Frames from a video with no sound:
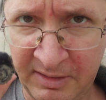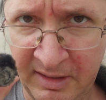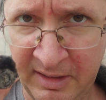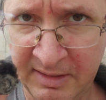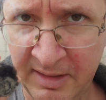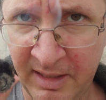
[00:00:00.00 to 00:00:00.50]
can
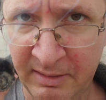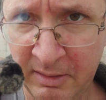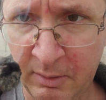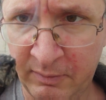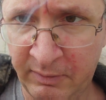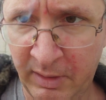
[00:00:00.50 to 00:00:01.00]
see, it's not
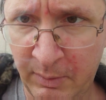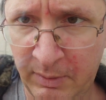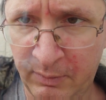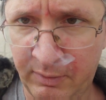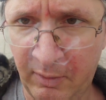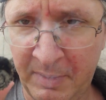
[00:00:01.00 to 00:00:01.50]
going very
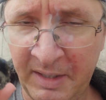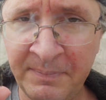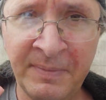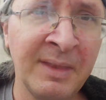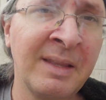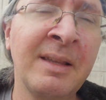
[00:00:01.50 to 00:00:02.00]
well for me.
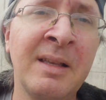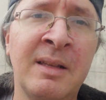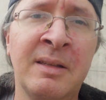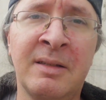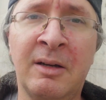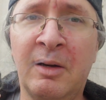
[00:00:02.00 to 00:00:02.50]

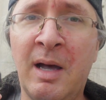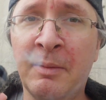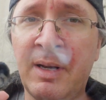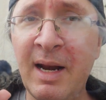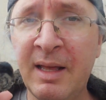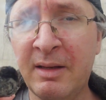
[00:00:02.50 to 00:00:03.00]
So
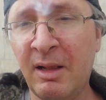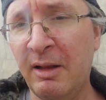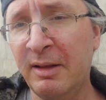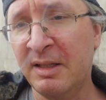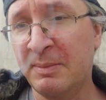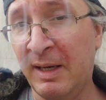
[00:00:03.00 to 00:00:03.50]
I'm kind of
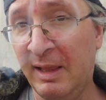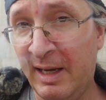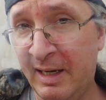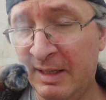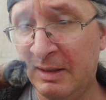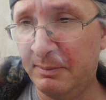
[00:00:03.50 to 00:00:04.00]
calling this my
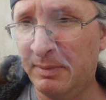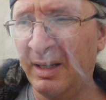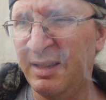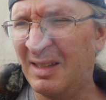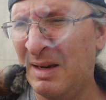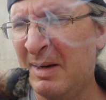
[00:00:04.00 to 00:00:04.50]
light, but
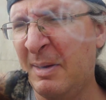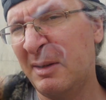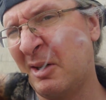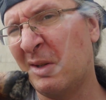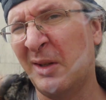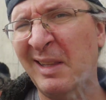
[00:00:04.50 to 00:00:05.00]
at the same time,
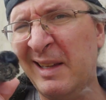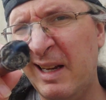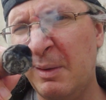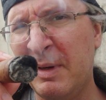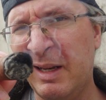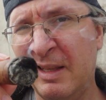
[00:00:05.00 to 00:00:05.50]
there's also a
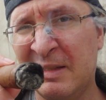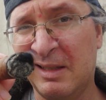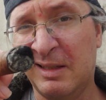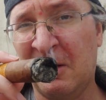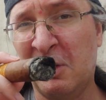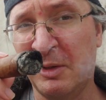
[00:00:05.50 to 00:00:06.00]
little bit of this.
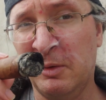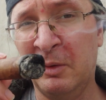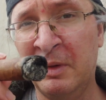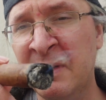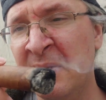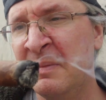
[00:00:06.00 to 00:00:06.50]
This is
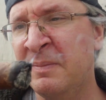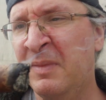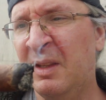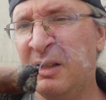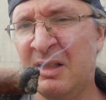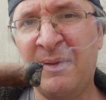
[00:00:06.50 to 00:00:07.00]
also
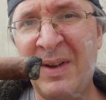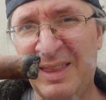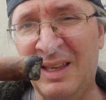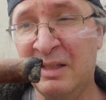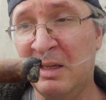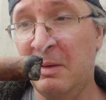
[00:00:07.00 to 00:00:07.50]
just the
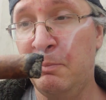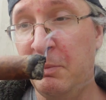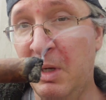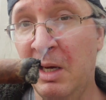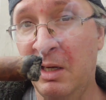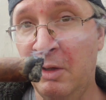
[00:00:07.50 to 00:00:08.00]
fact that it's a
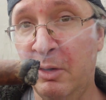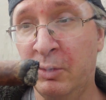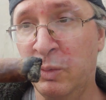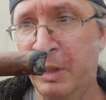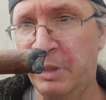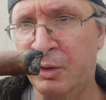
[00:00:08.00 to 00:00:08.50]
big,
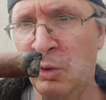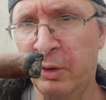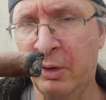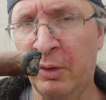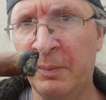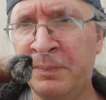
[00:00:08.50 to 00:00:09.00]
huge 1-inch
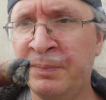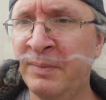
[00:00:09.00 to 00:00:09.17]
gordo.